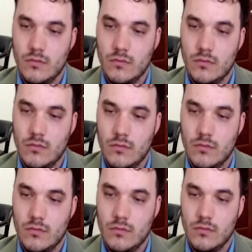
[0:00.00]

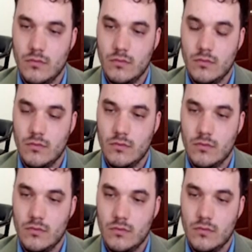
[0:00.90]

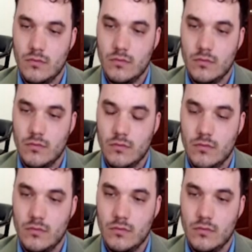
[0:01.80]

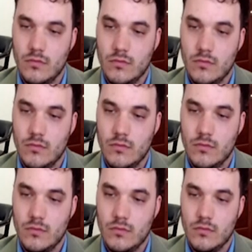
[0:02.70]

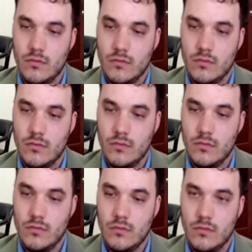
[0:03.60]

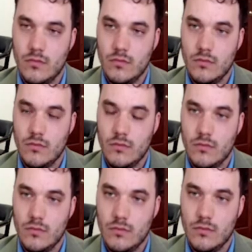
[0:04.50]

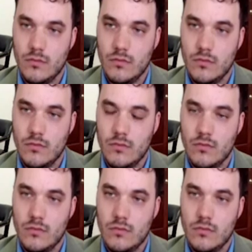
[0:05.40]

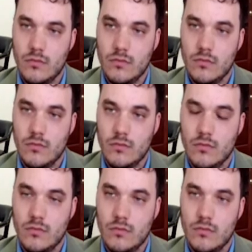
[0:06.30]
This person isn't speaking.